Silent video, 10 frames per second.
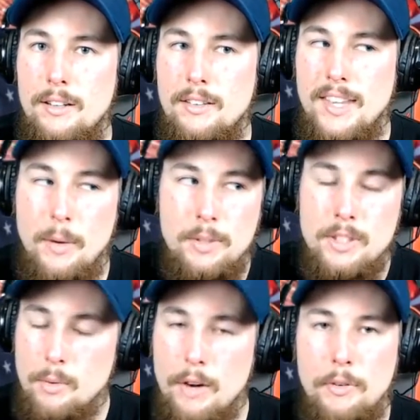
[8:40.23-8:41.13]
That was
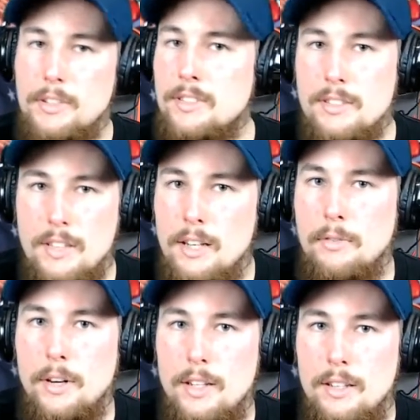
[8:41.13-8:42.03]
in reference to
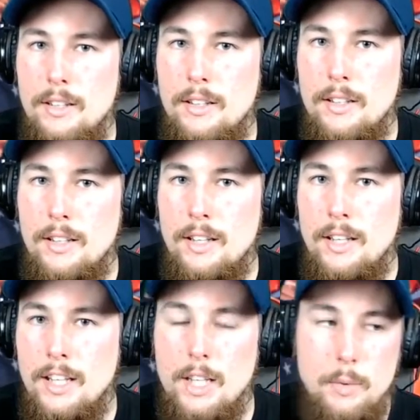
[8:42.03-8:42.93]
slavery.
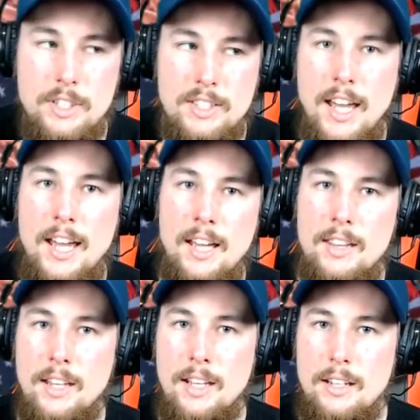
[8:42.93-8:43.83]
He was saying
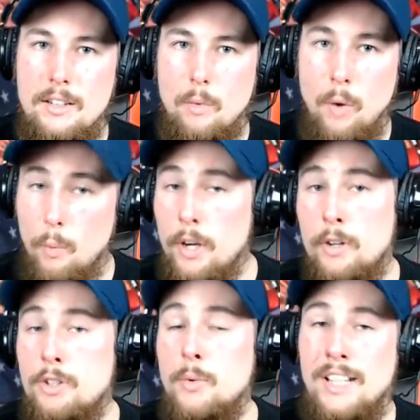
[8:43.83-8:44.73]
that what we
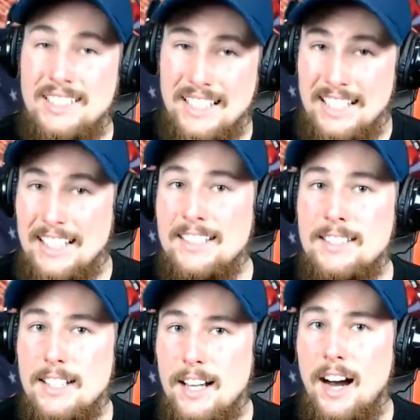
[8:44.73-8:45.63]
are doing is
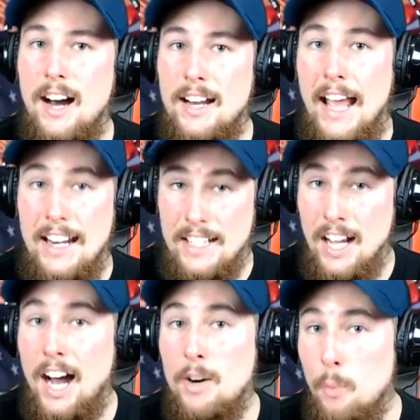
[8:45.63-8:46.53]
against God and
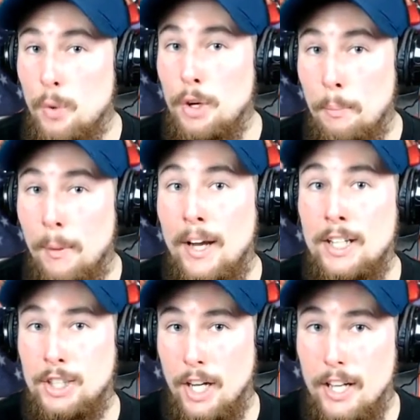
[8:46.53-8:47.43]
God will
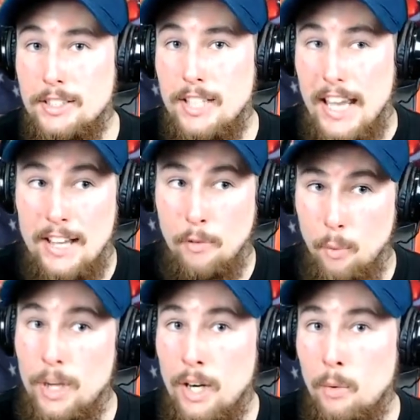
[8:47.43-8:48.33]
punish us if
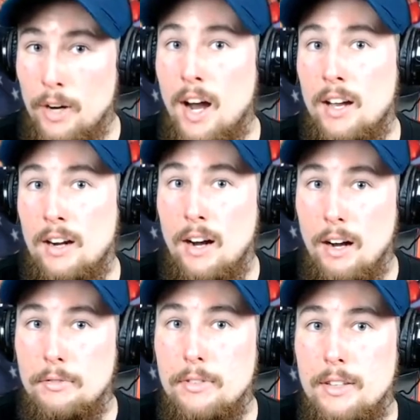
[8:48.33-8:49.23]
we don't knock it off.